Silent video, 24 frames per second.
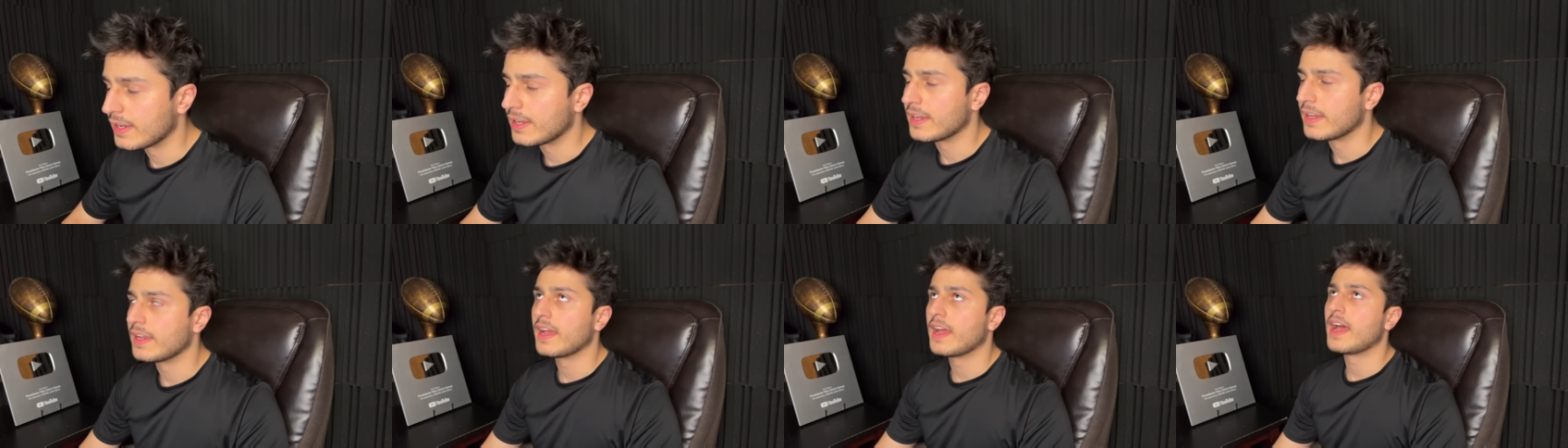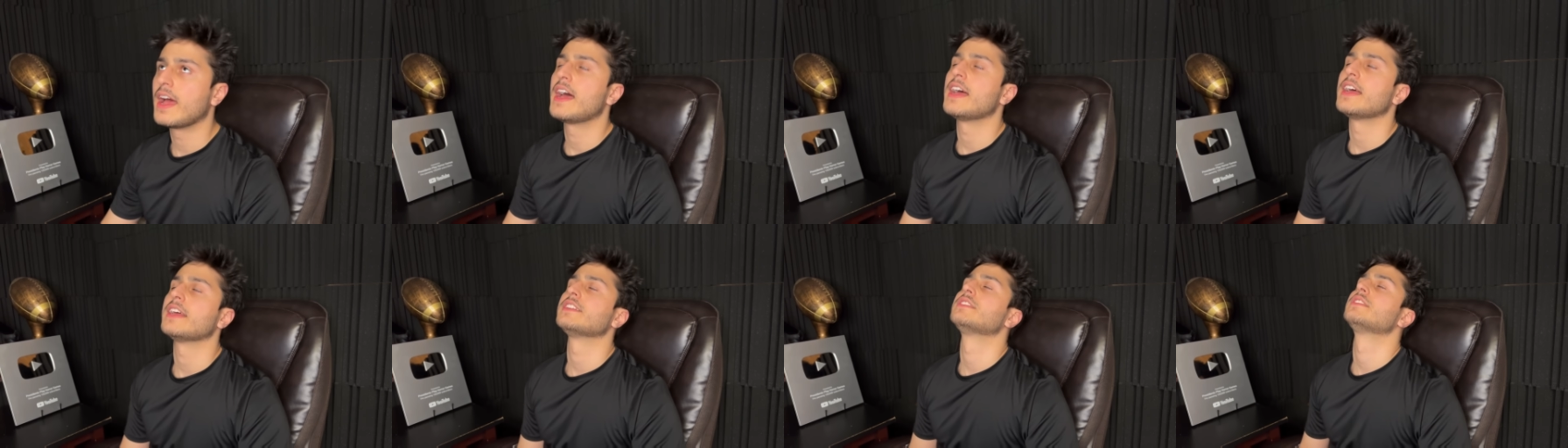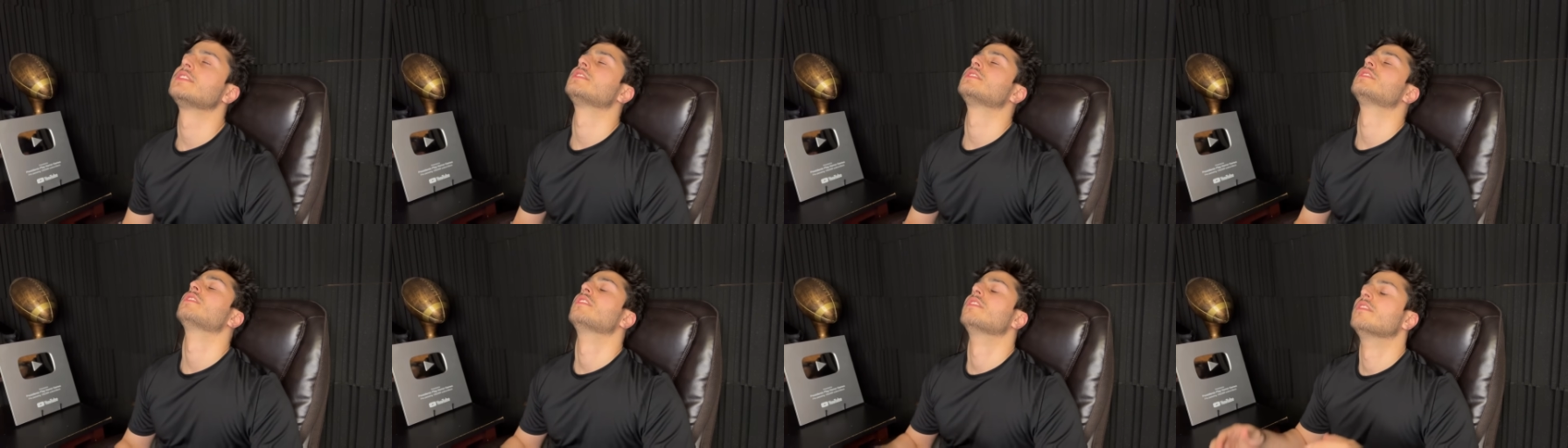
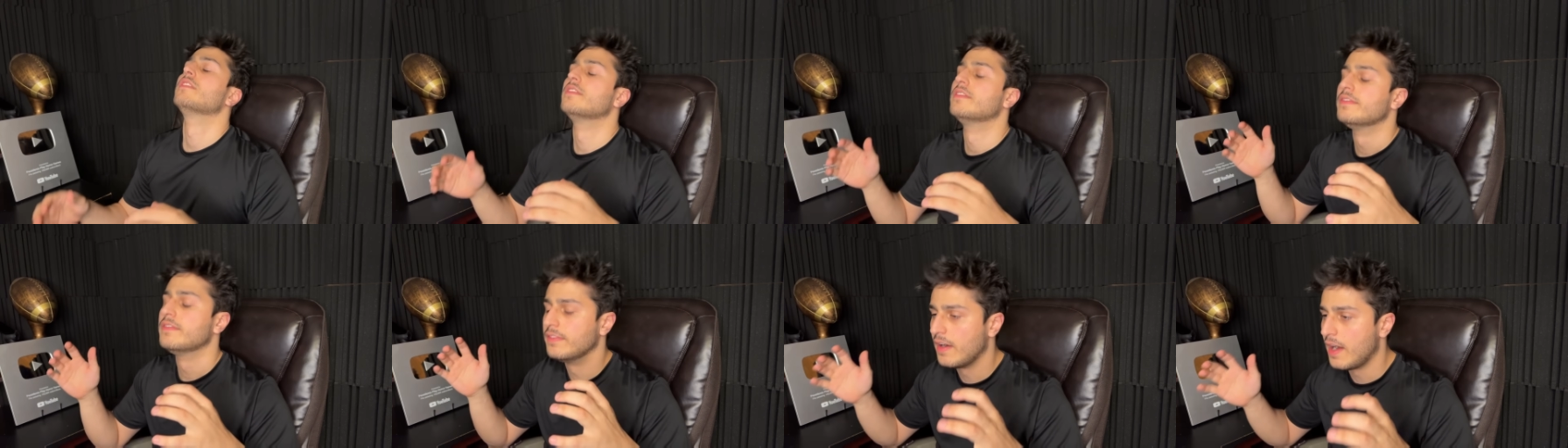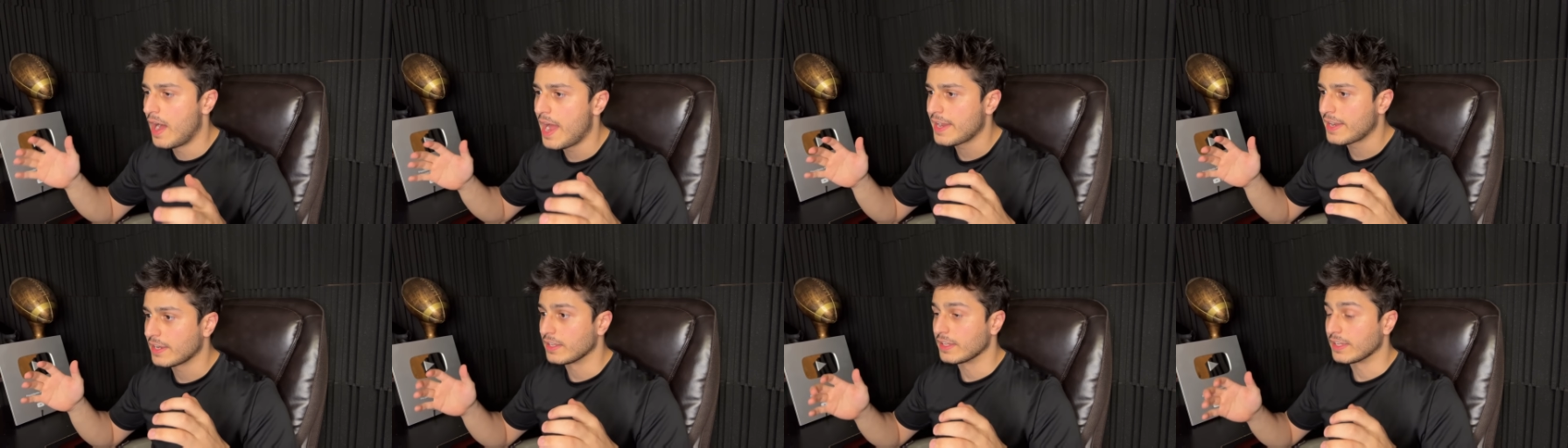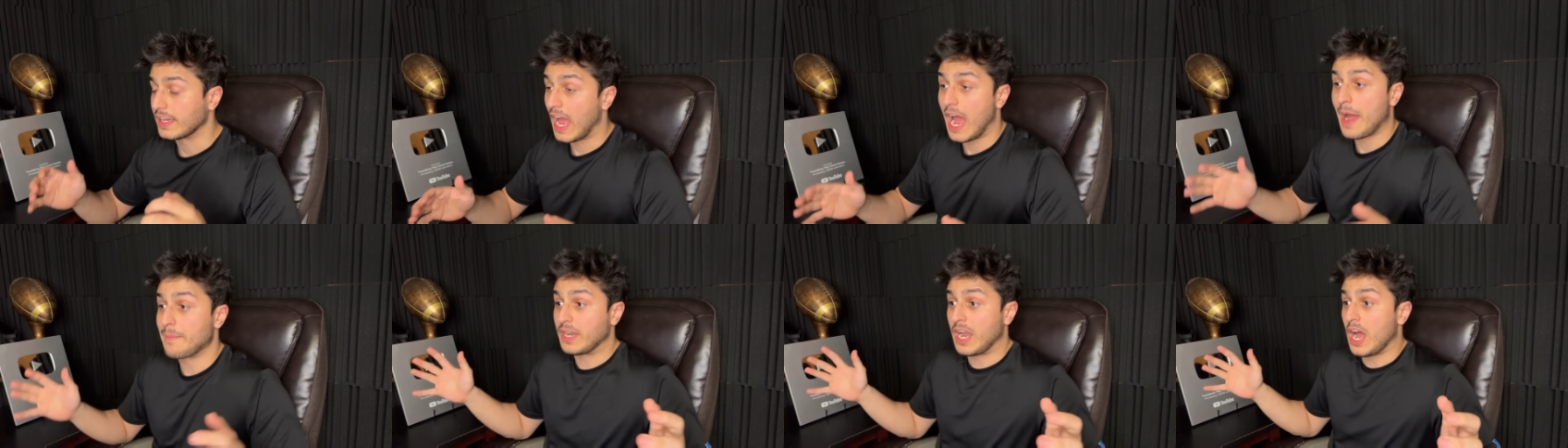Yes. Finally.
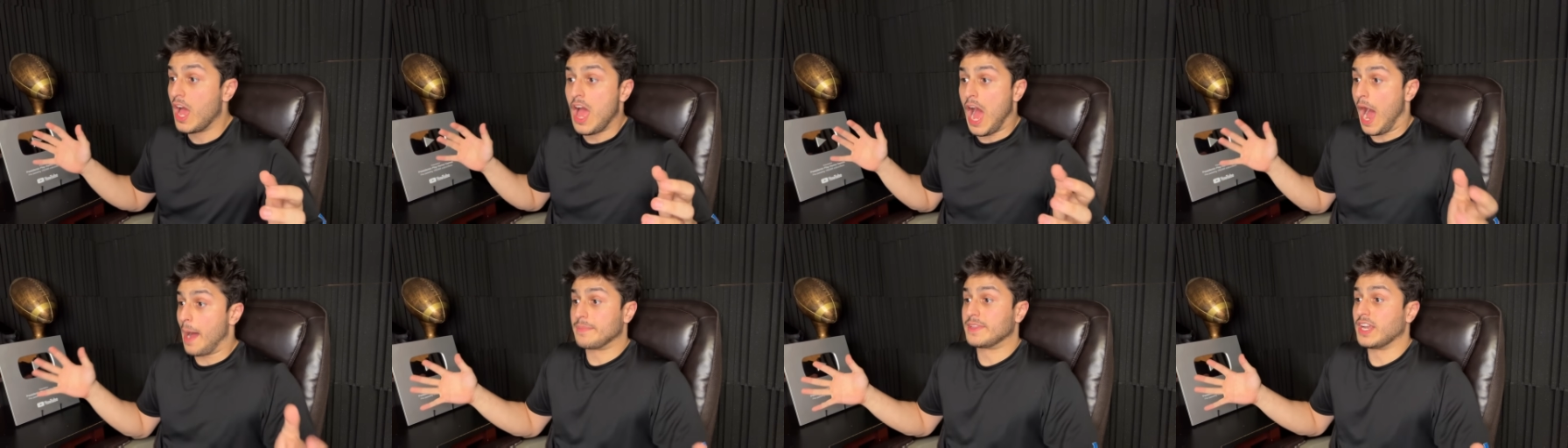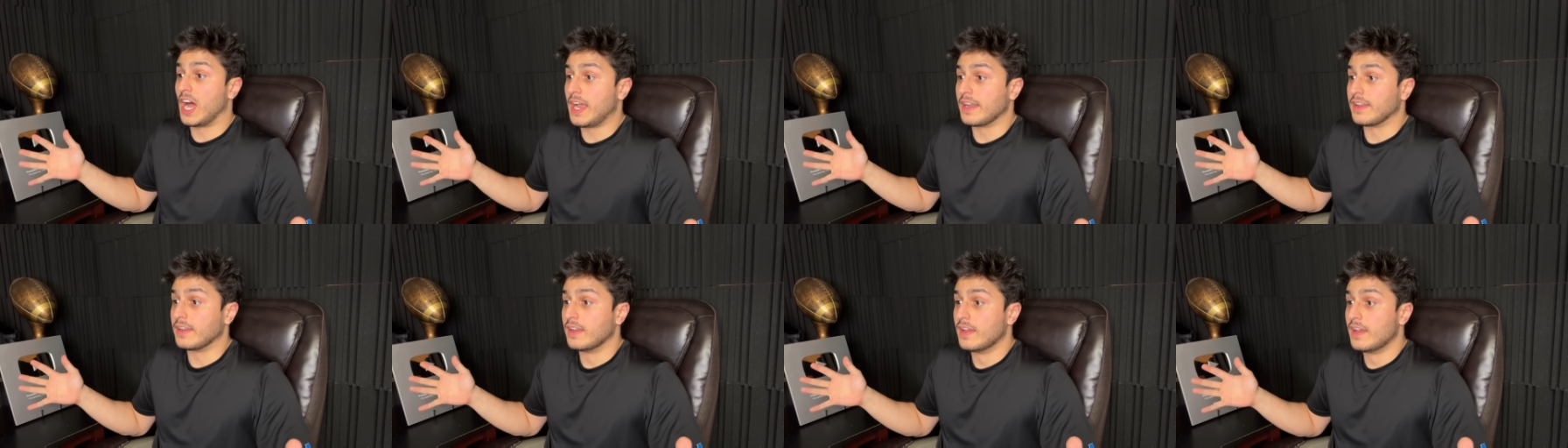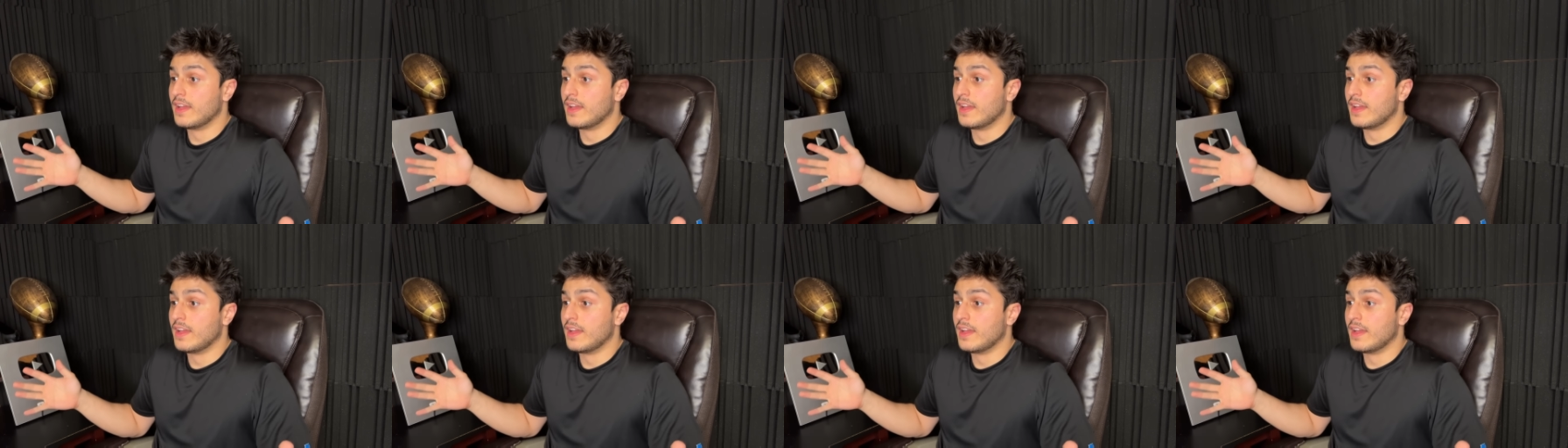I'm done. I'm done.